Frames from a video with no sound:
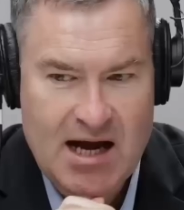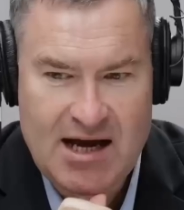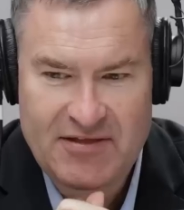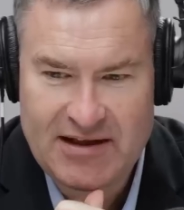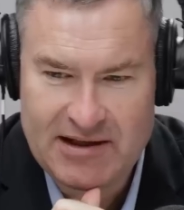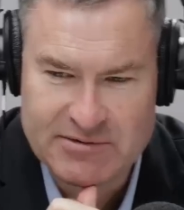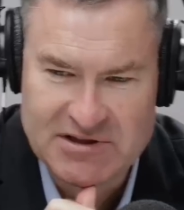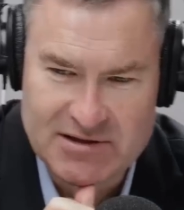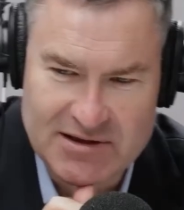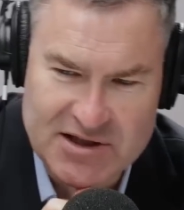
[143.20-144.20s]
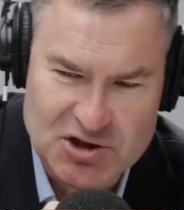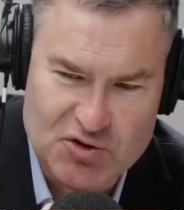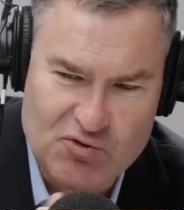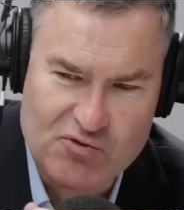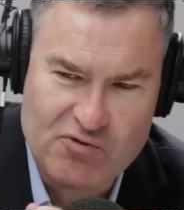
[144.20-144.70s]
I think there was an
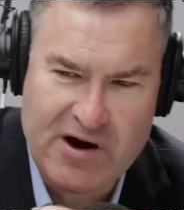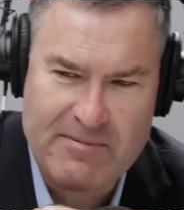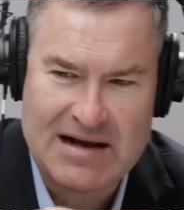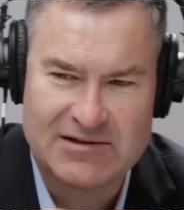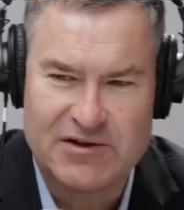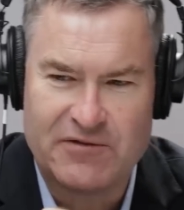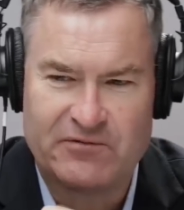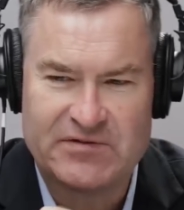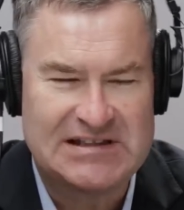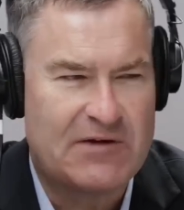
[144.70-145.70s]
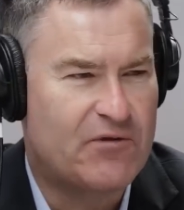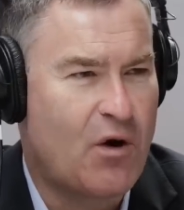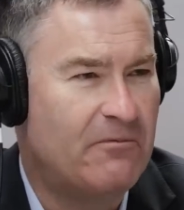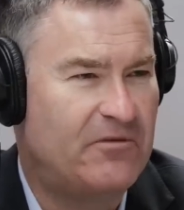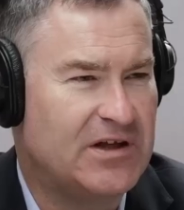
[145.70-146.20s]
extraordinary amount of
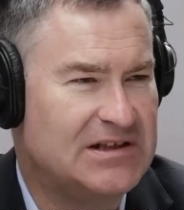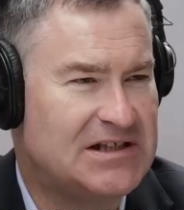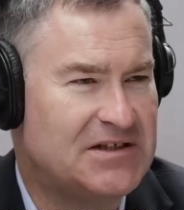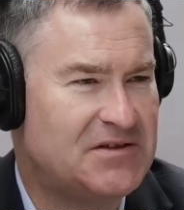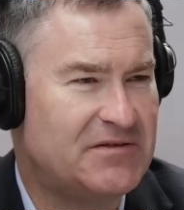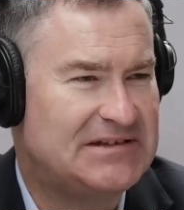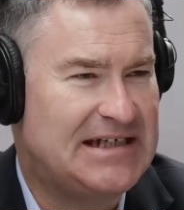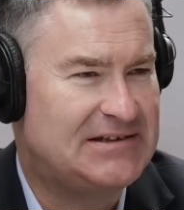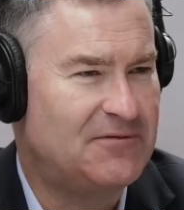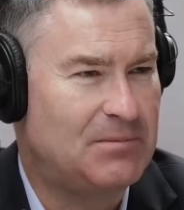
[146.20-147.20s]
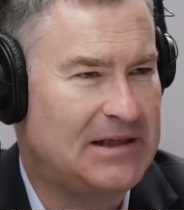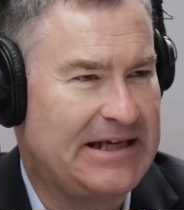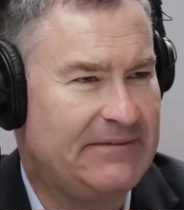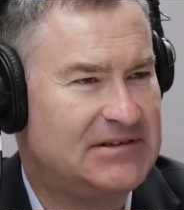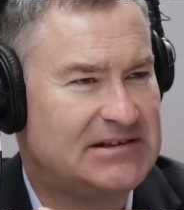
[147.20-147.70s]
self-confidence and a sort of set of
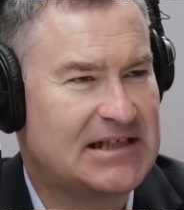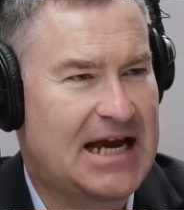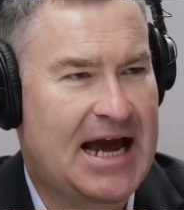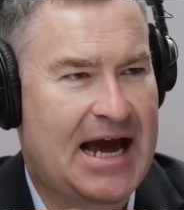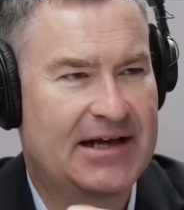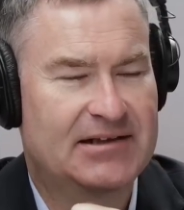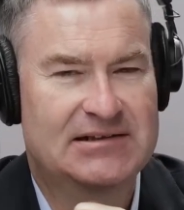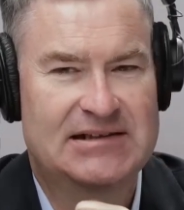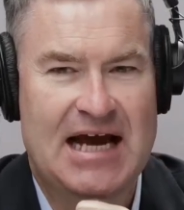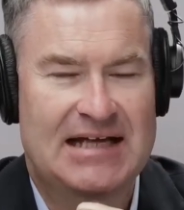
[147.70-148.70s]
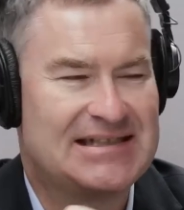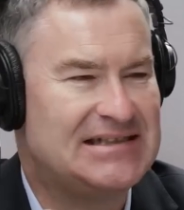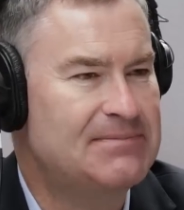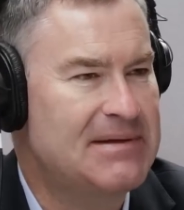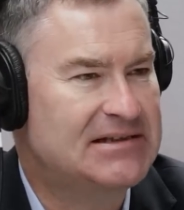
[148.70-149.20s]
beliefs and a
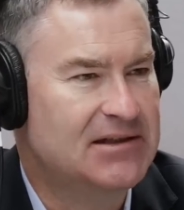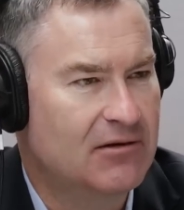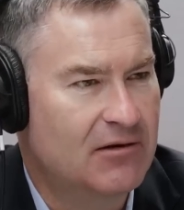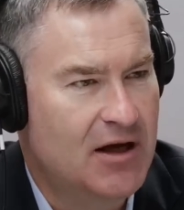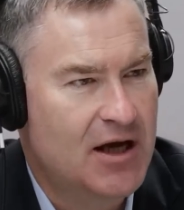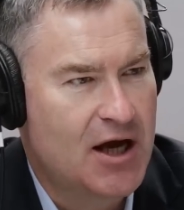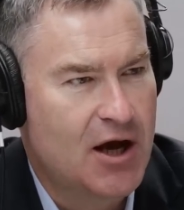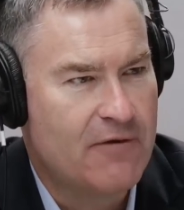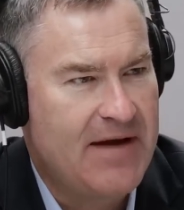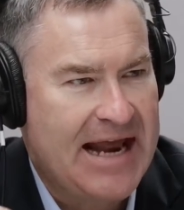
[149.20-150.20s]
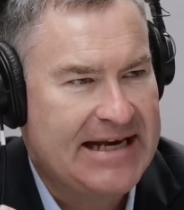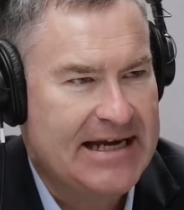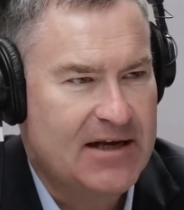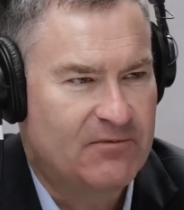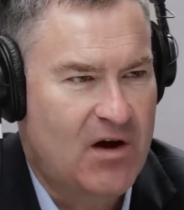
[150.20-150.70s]
dismissal of
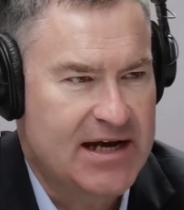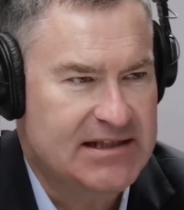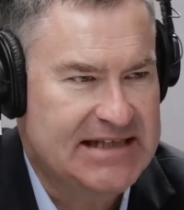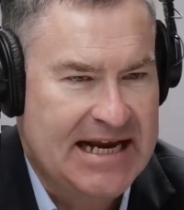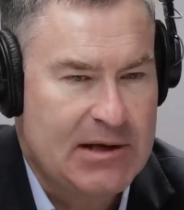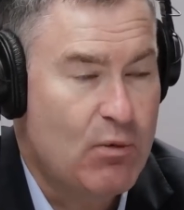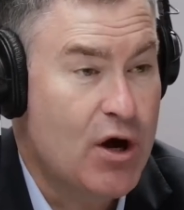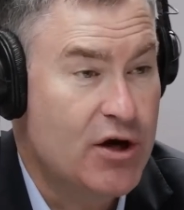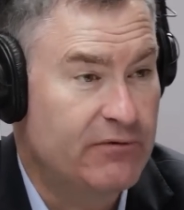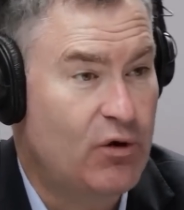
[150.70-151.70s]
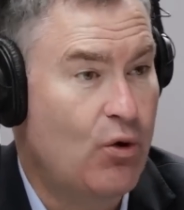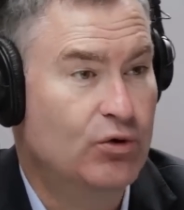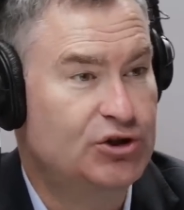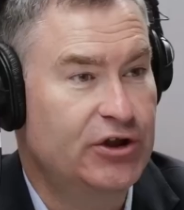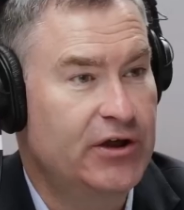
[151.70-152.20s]
any advice, any word of
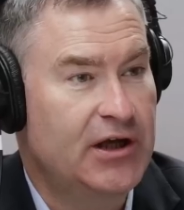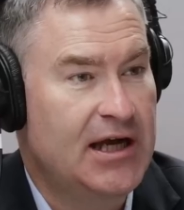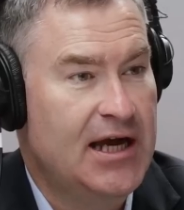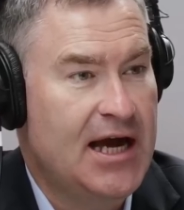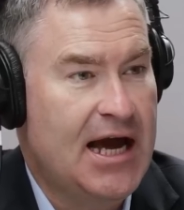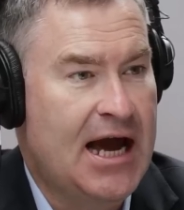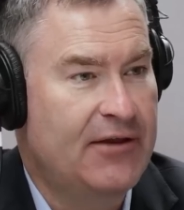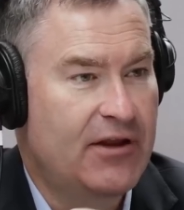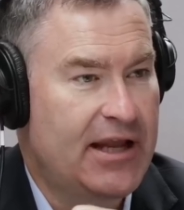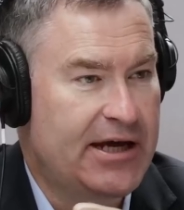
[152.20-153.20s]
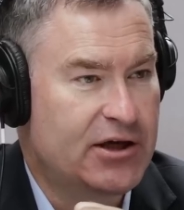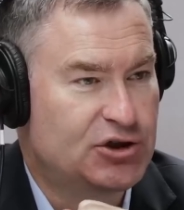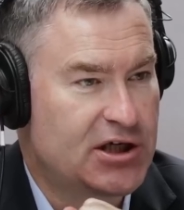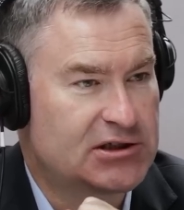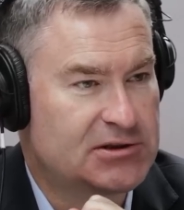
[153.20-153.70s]
caution, and that they
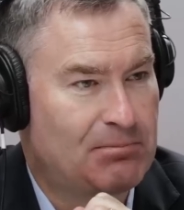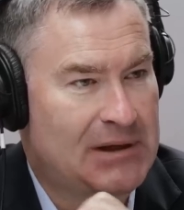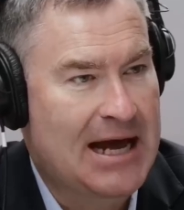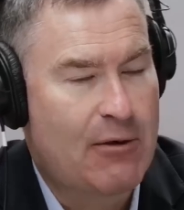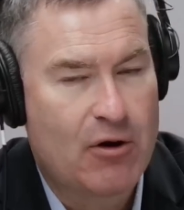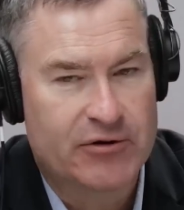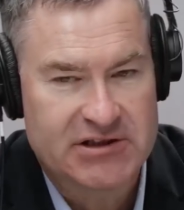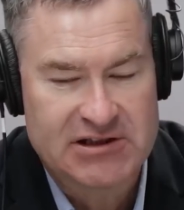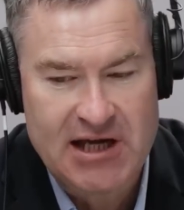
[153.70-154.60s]
could just plough on.